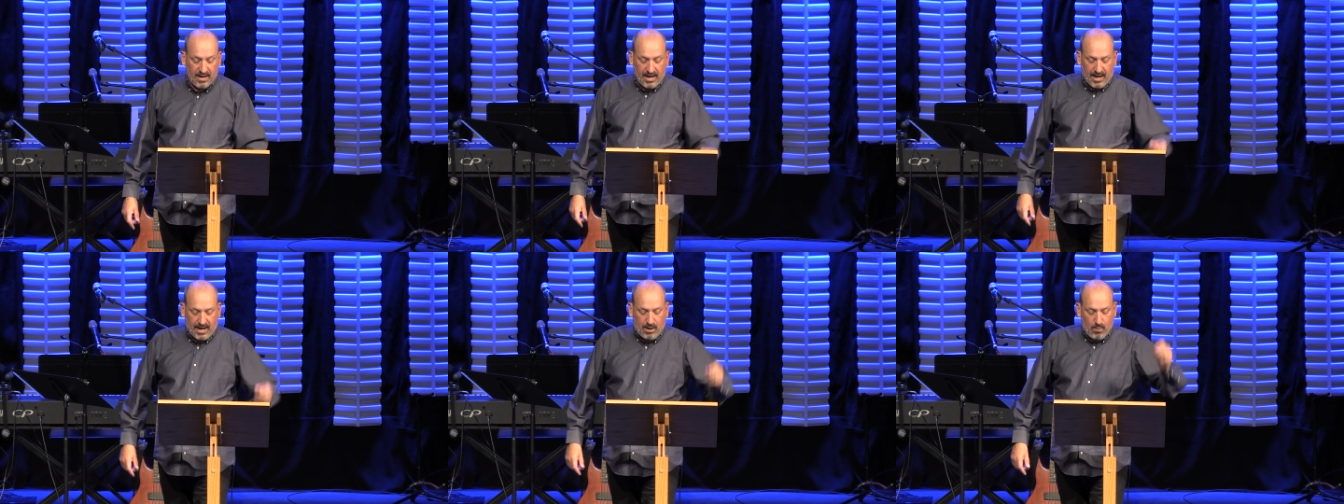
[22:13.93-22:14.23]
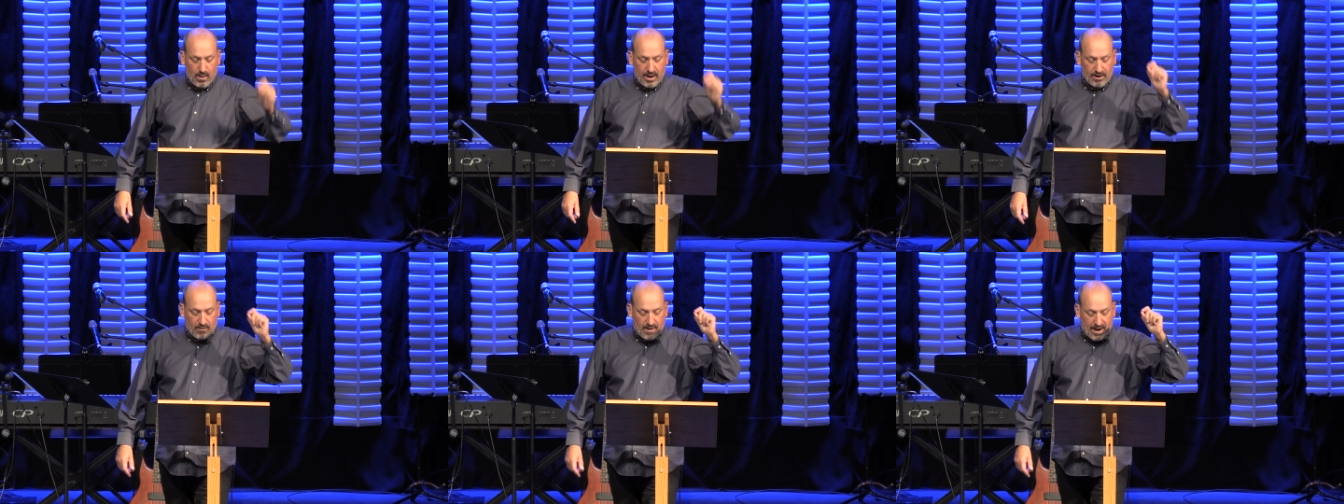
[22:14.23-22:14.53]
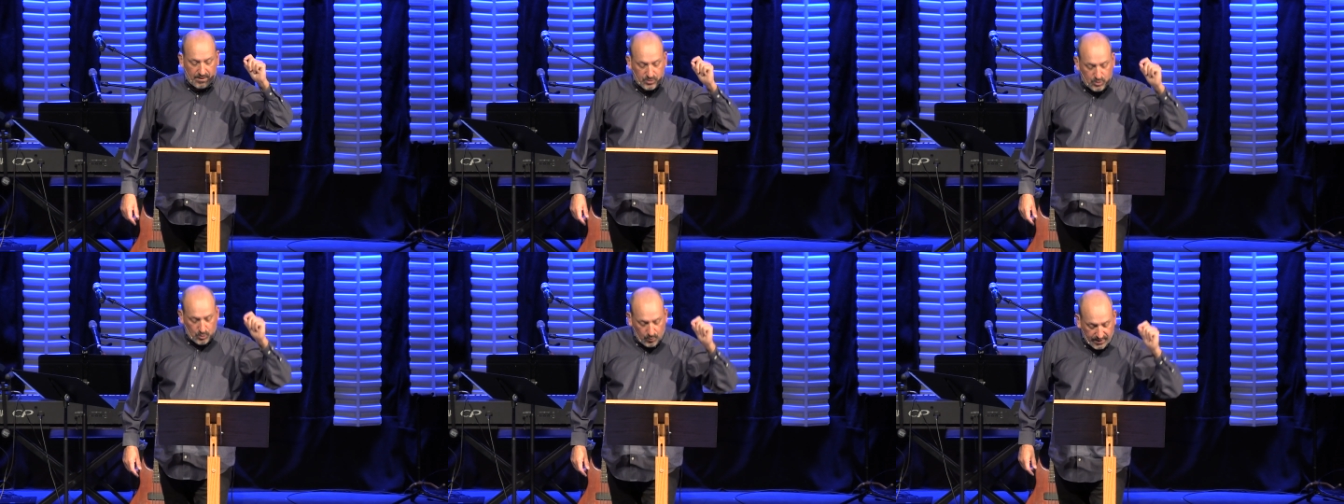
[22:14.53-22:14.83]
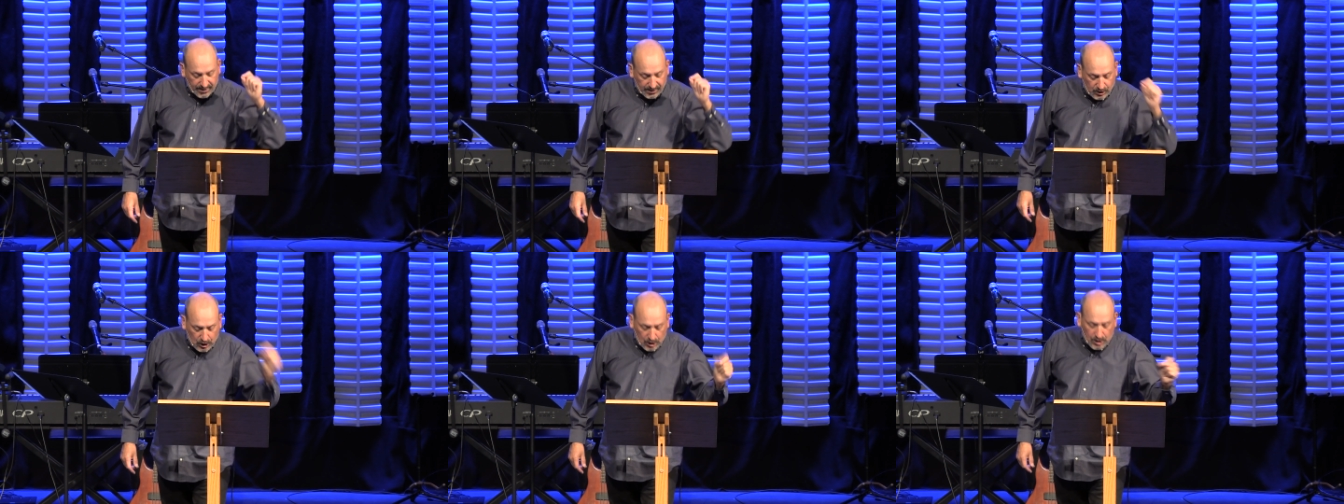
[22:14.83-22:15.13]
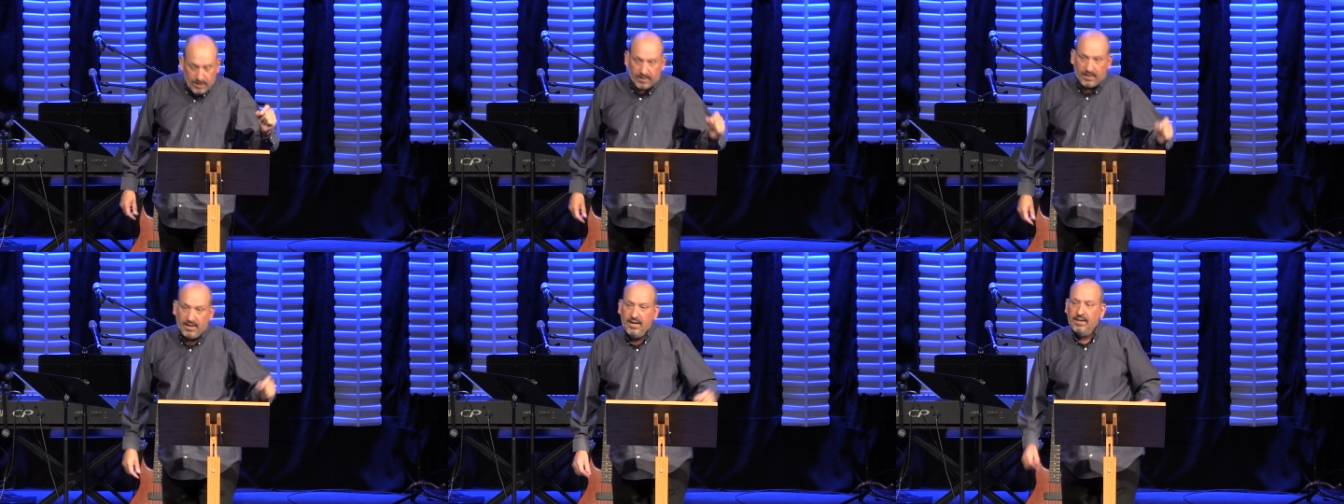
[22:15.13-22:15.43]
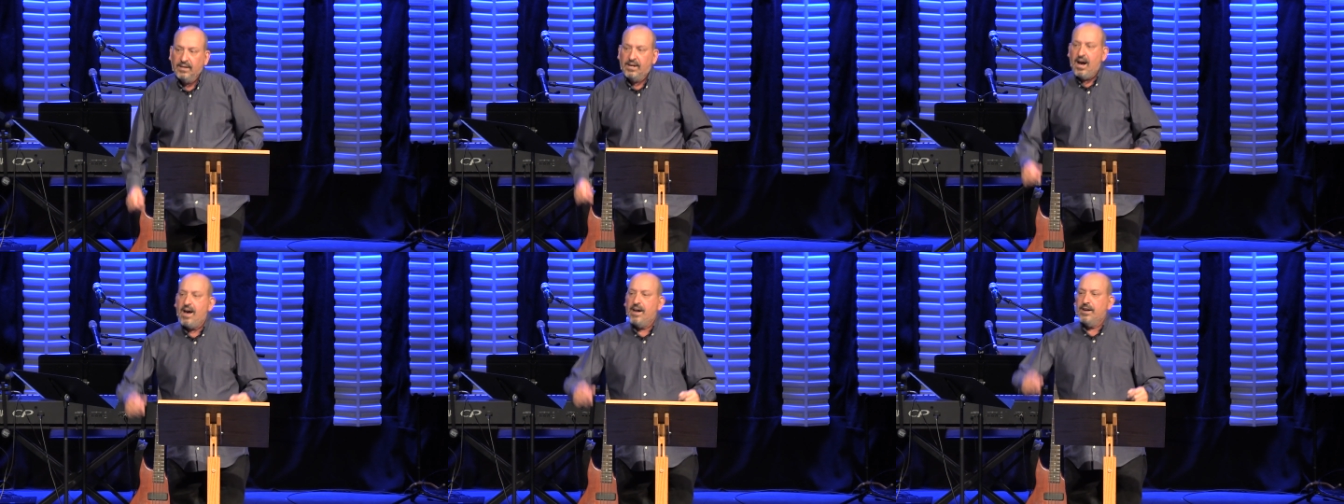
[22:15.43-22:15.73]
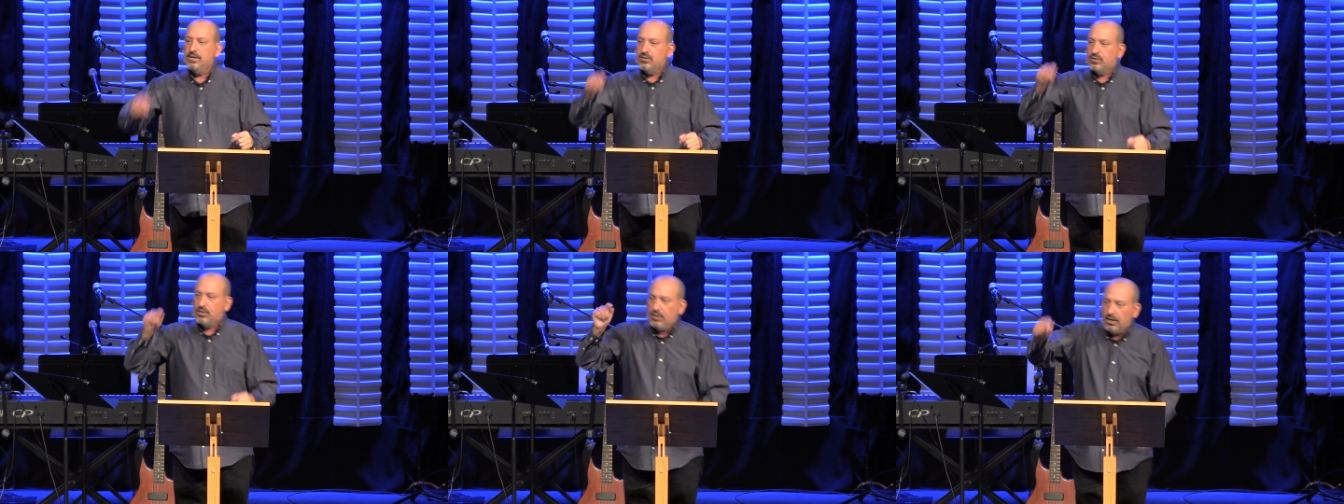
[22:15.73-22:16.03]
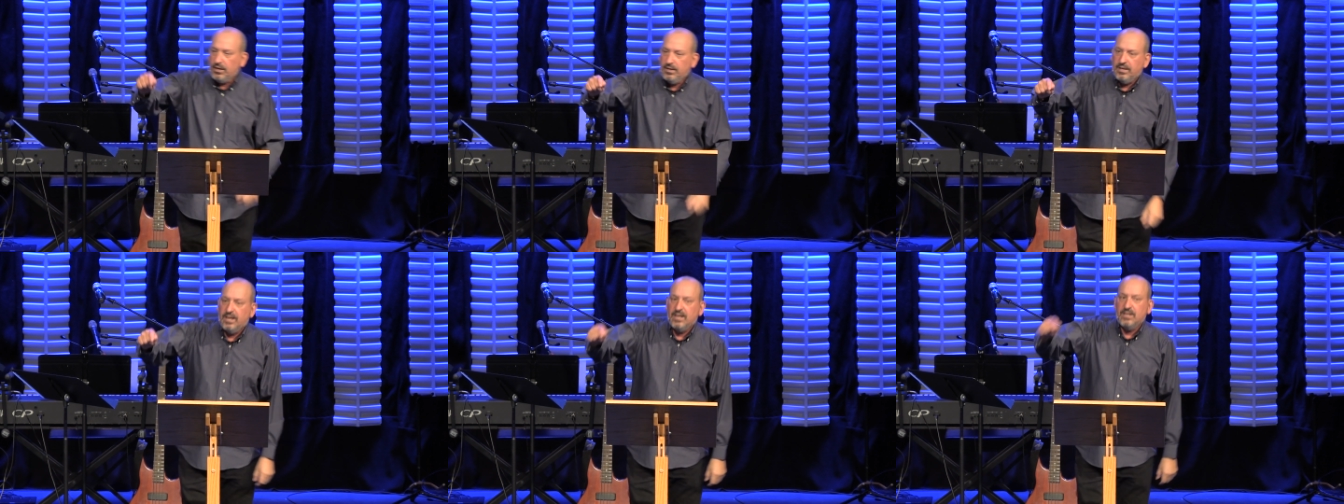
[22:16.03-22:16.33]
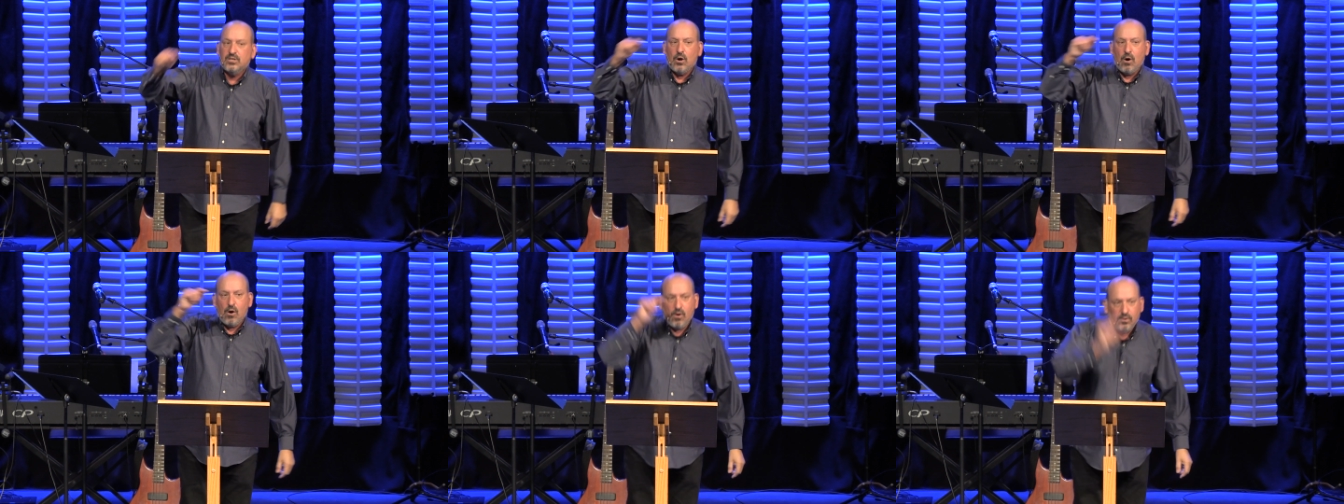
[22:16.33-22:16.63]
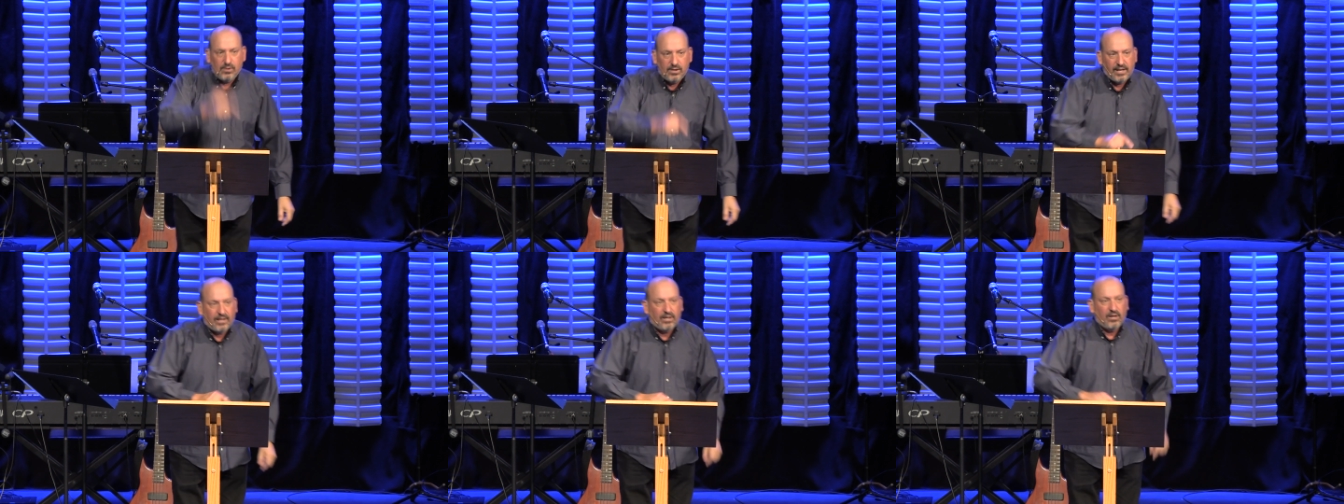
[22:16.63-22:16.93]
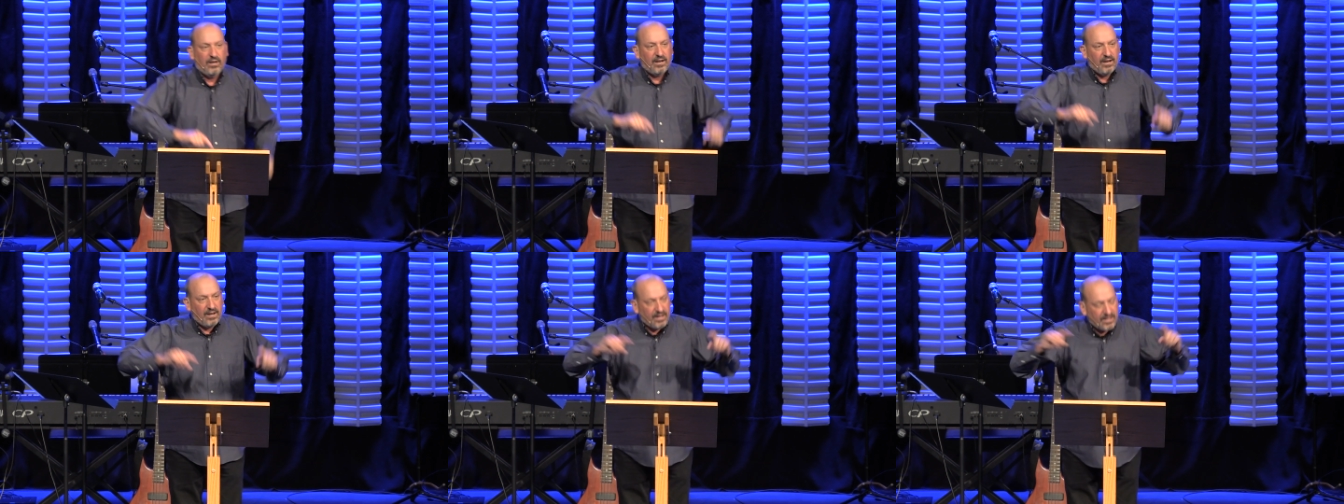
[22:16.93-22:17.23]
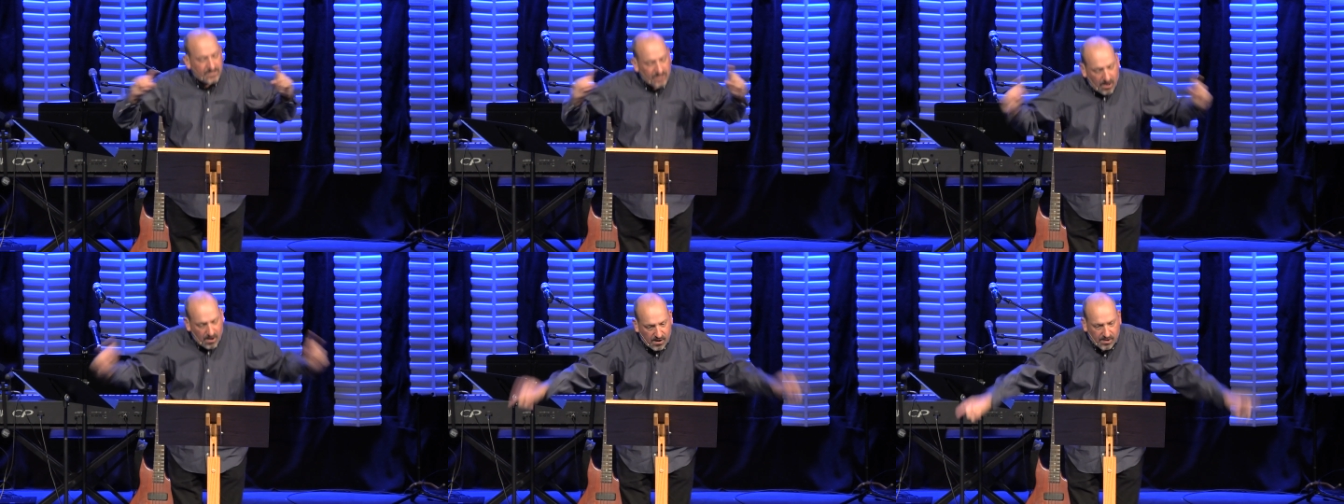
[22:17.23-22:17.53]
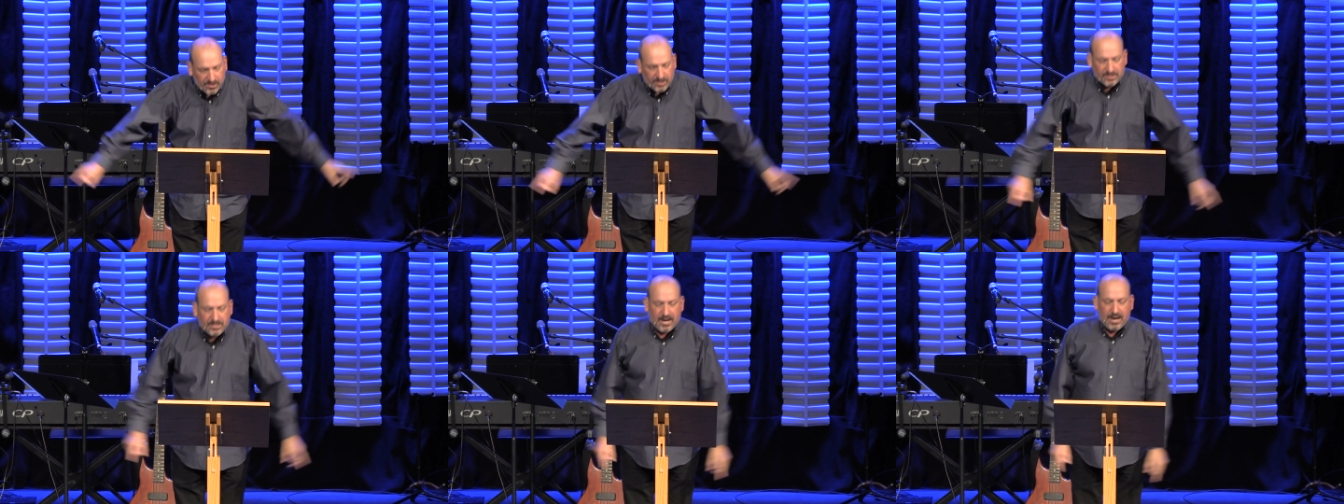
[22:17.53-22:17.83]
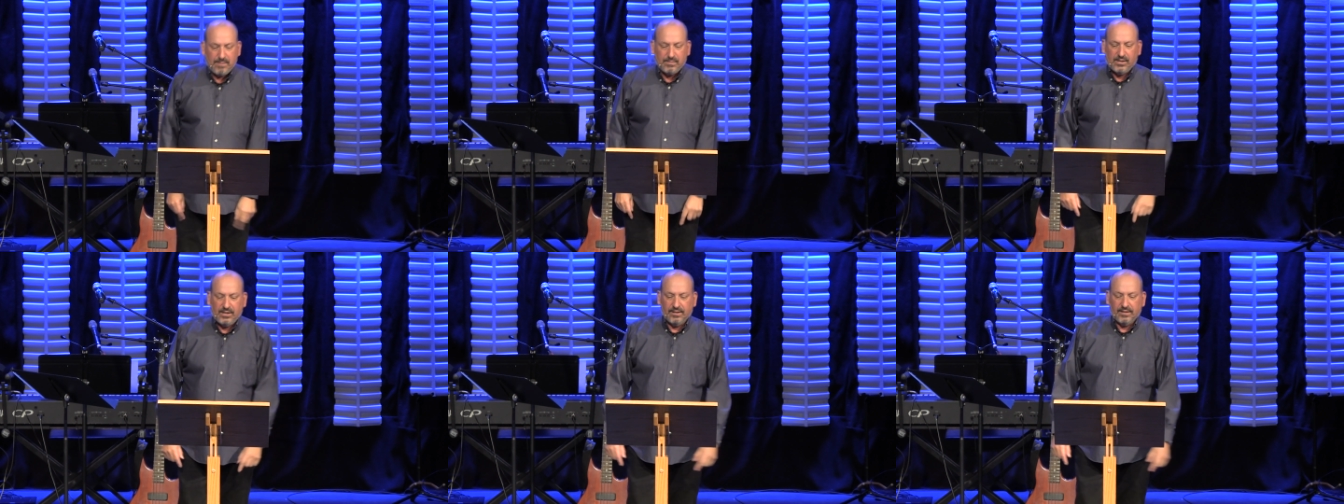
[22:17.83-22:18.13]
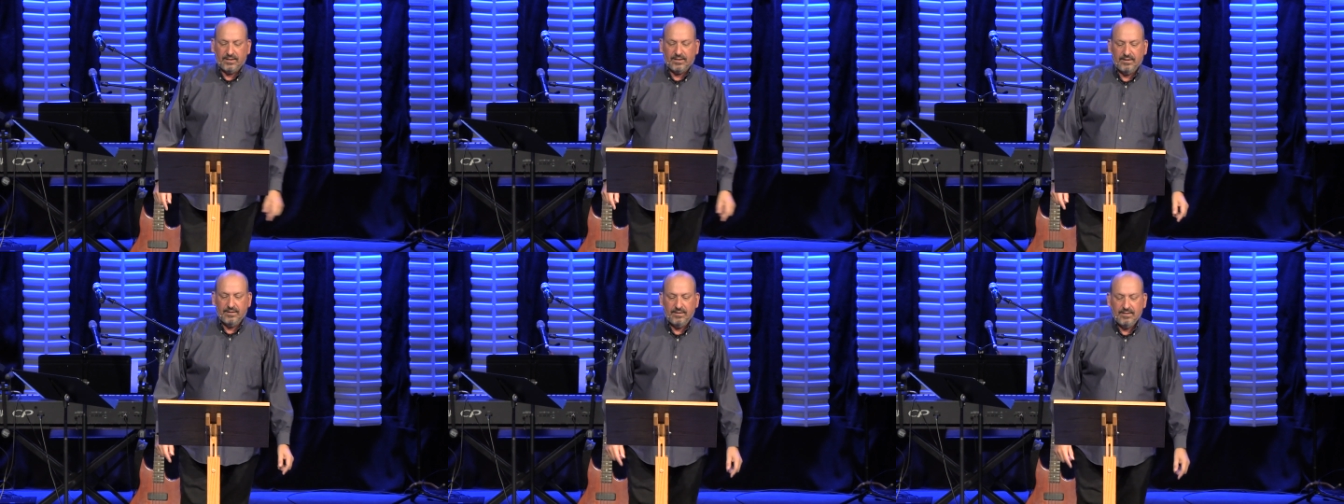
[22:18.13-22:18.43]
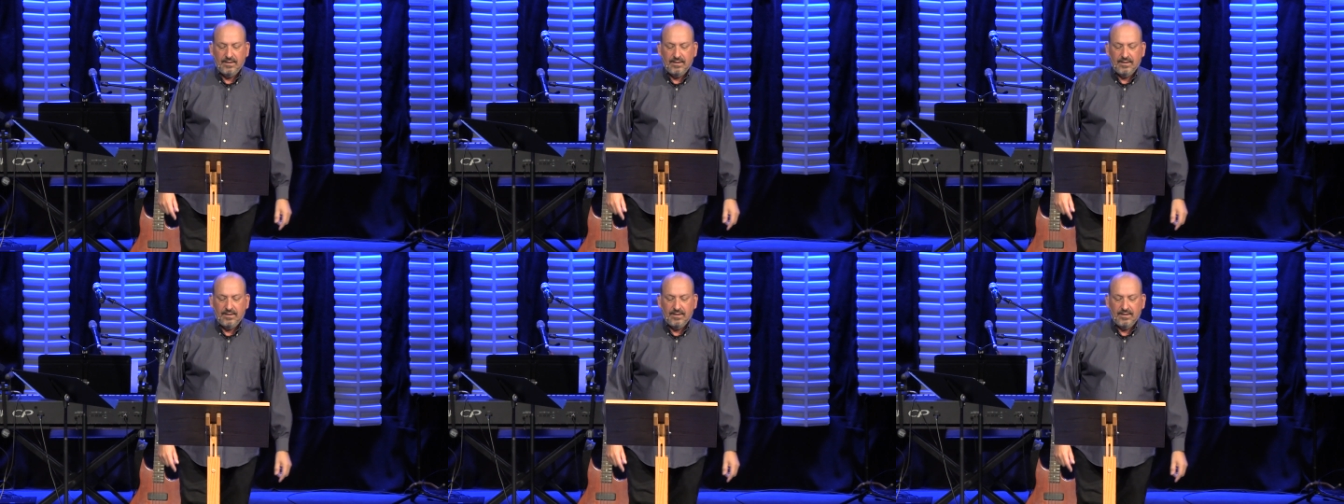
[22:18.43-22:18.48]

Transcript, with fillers: He went around doing good. God is good. He's only good and he's all the time good.